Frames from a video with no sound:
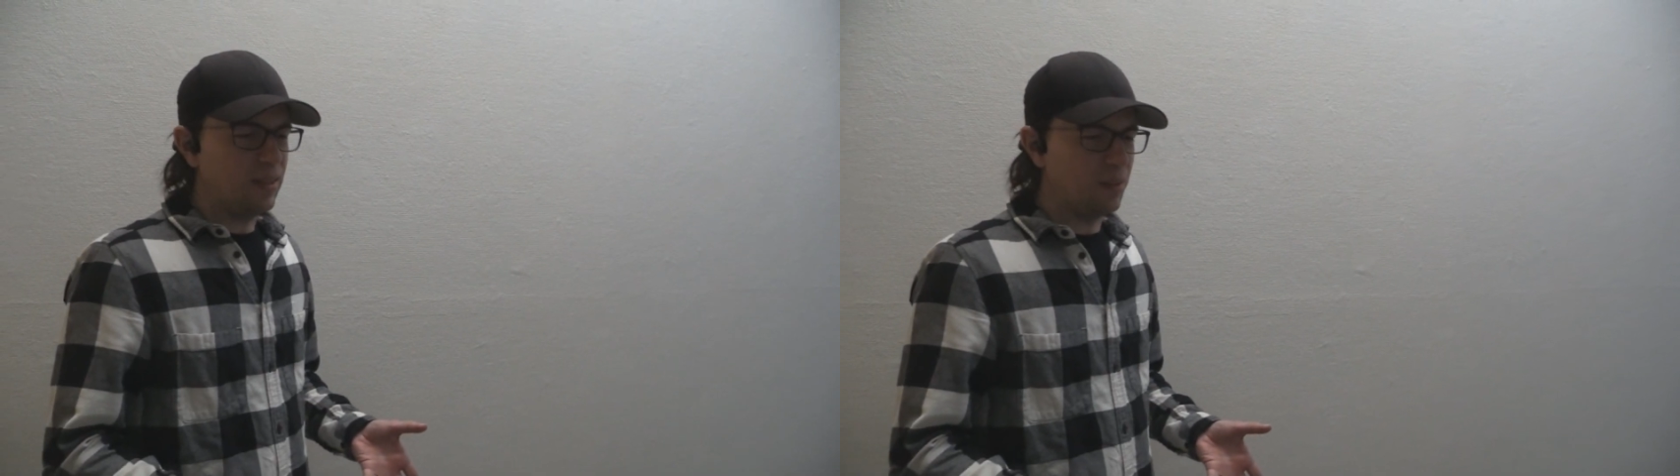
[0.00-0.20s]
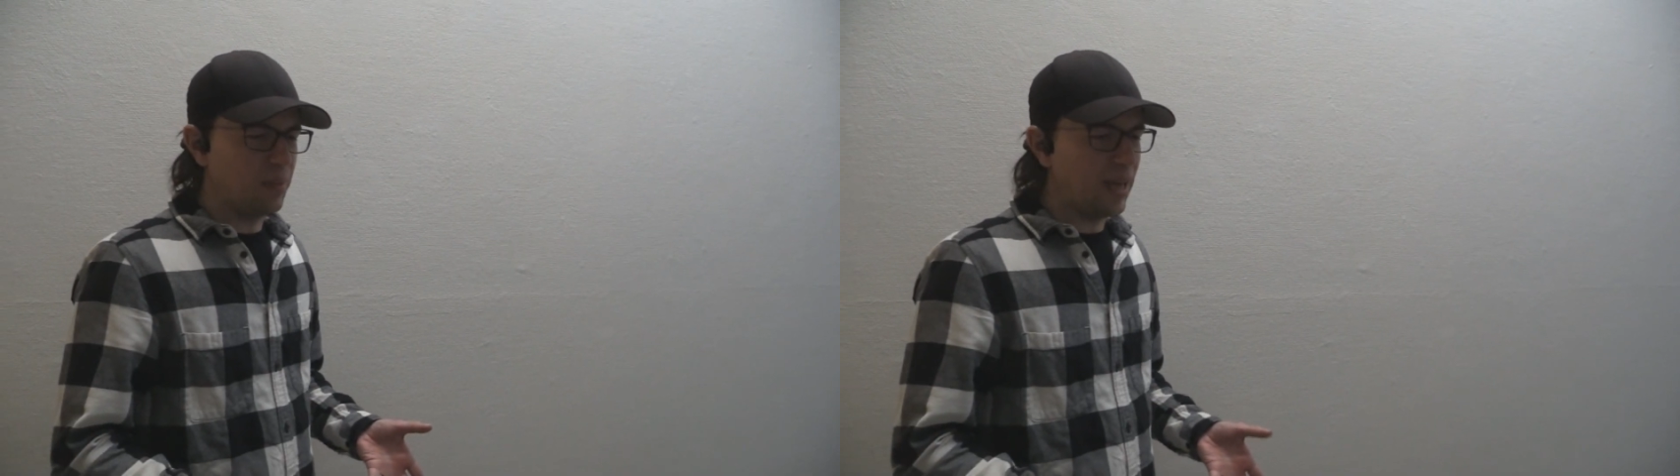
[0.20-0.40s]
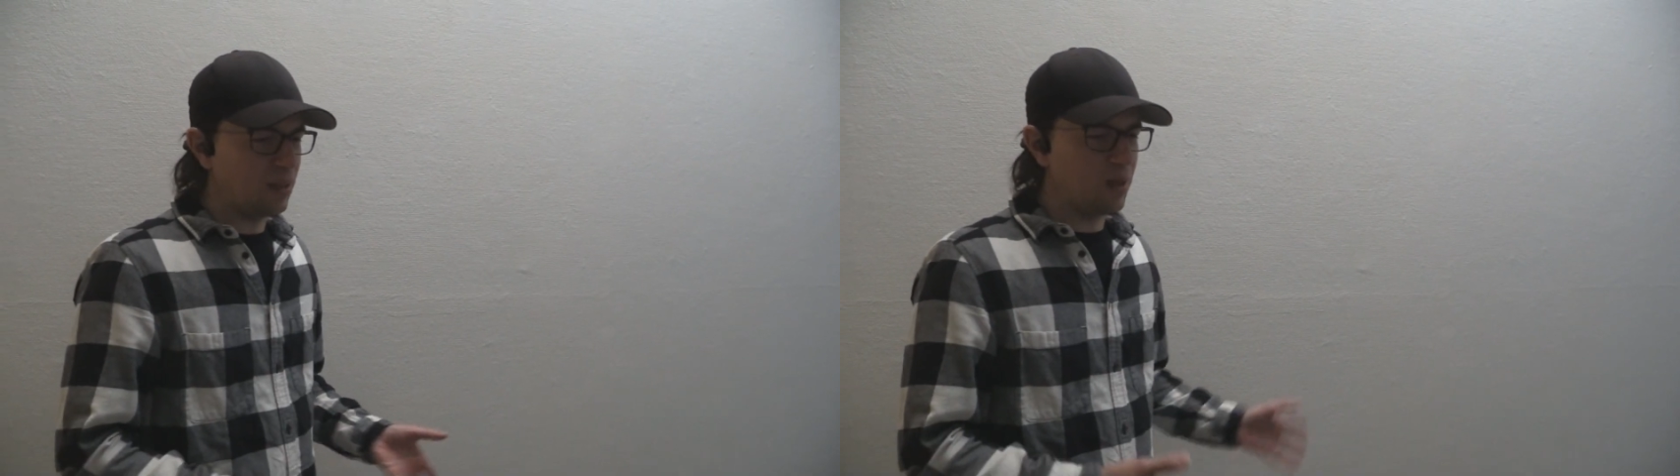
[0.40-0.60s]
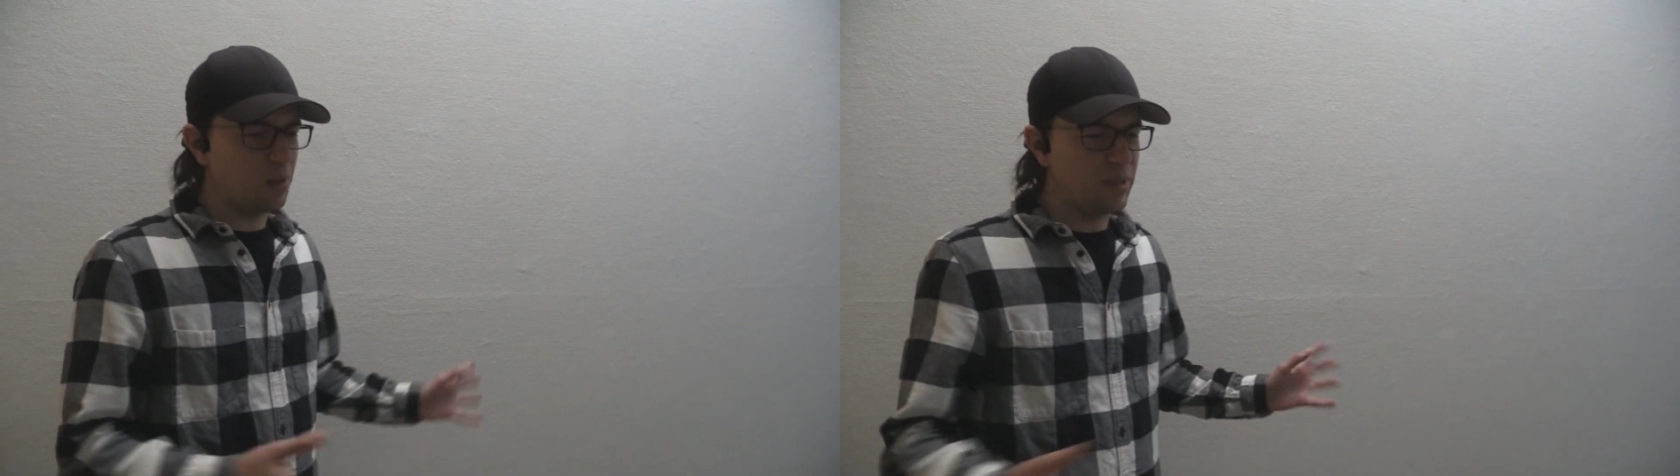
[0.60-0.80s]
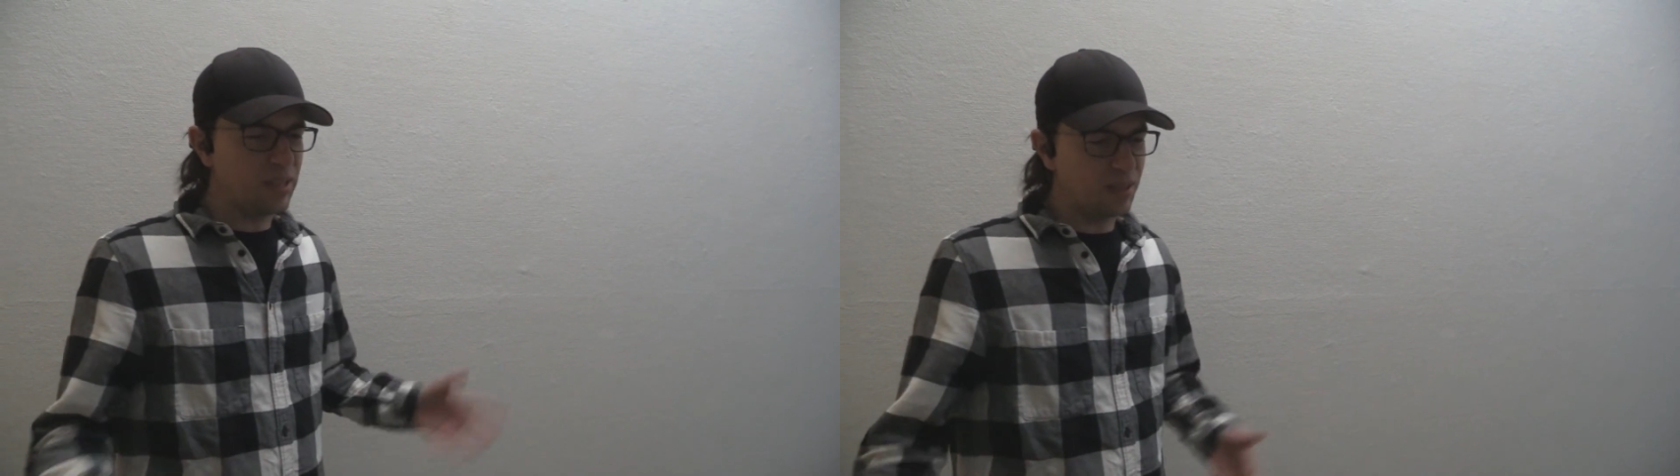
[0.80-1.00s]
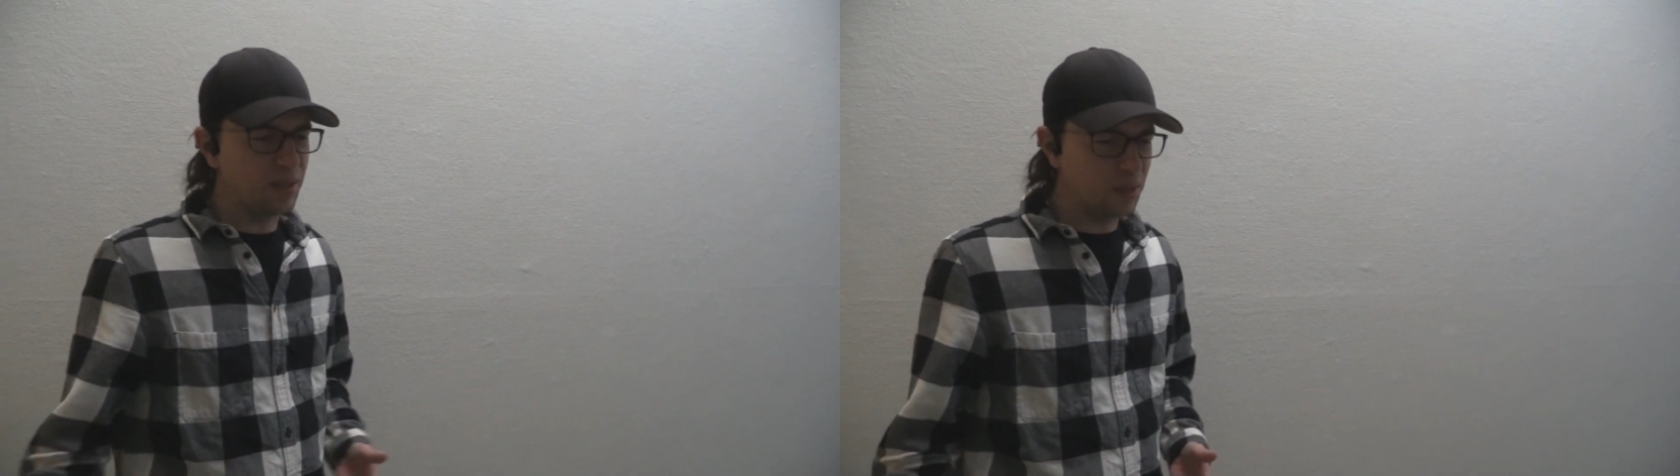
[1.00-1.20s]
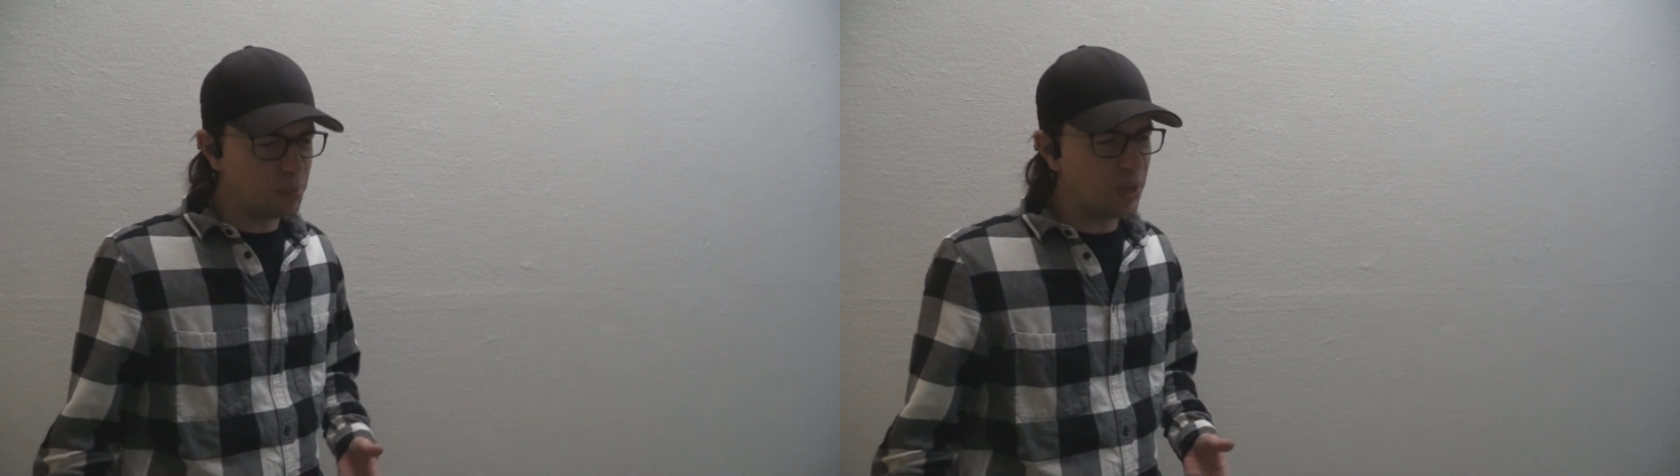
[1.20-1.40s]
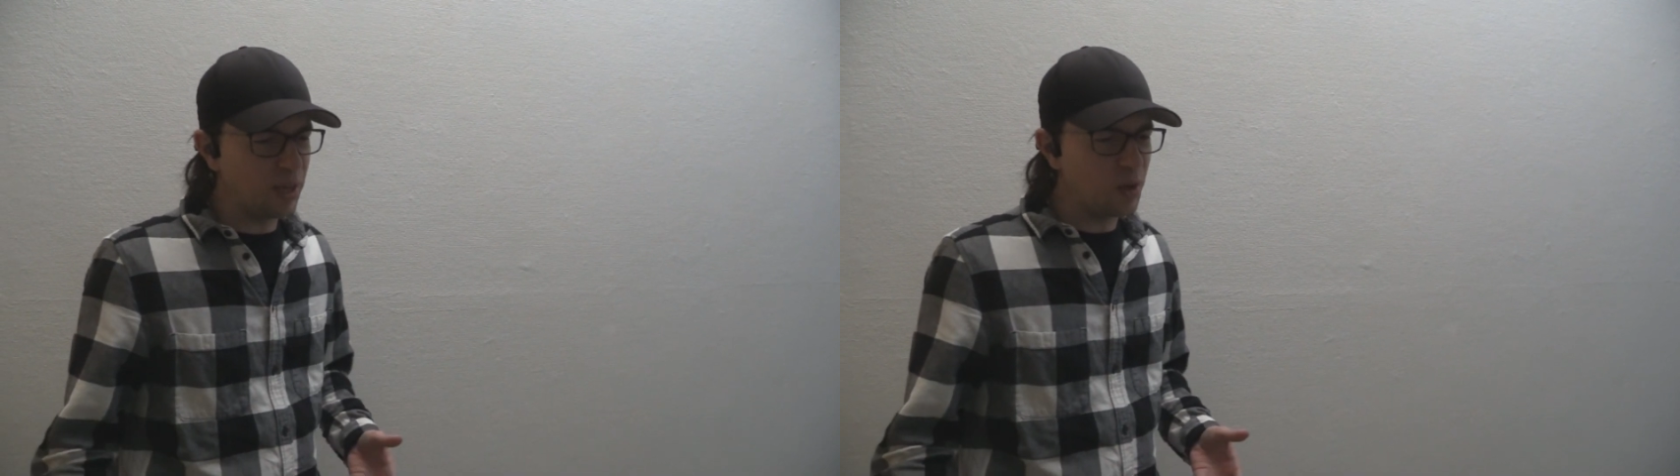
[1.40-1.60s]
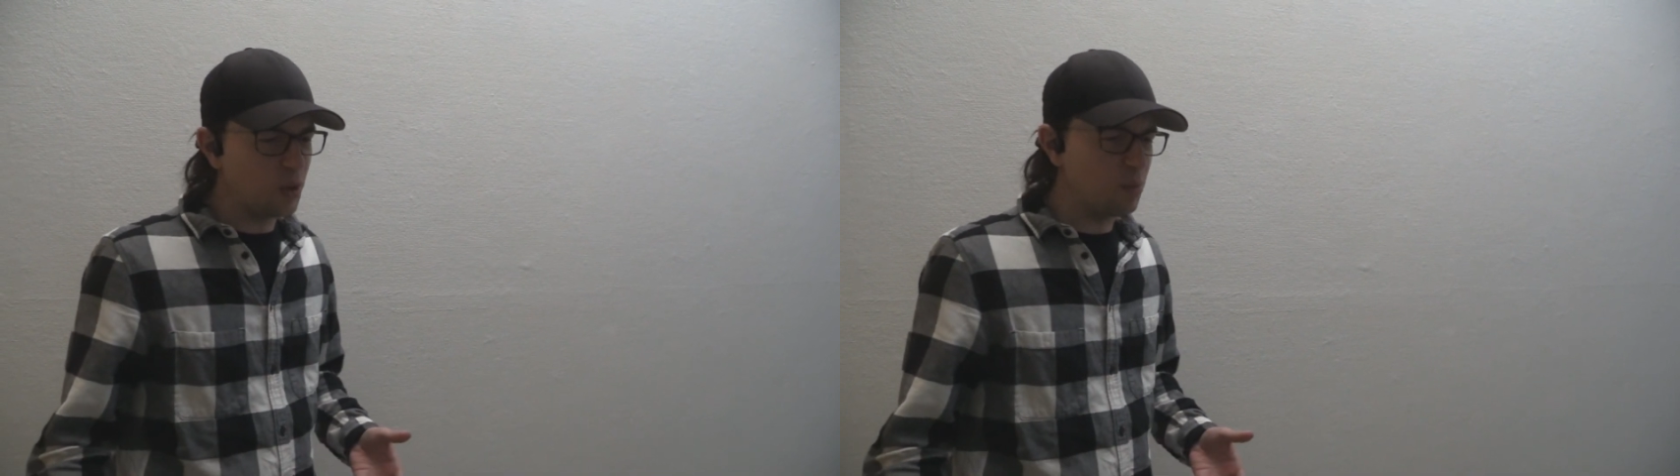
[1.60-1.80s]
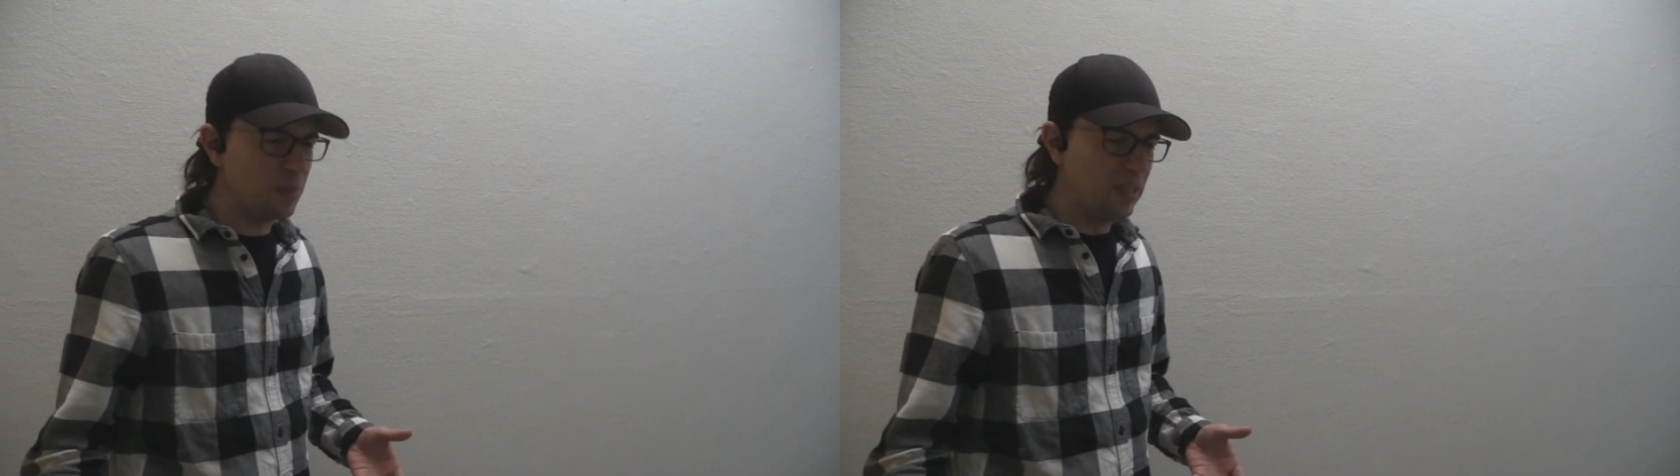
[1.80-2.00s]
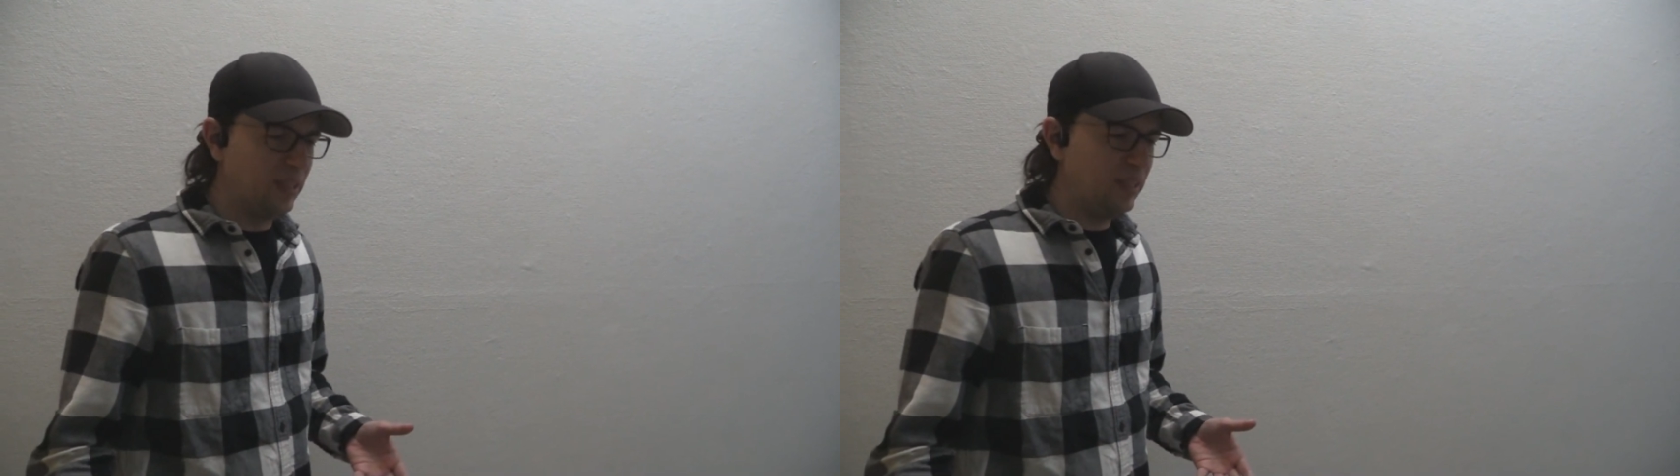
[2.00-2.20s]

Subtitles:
I had a lot of material to bring home,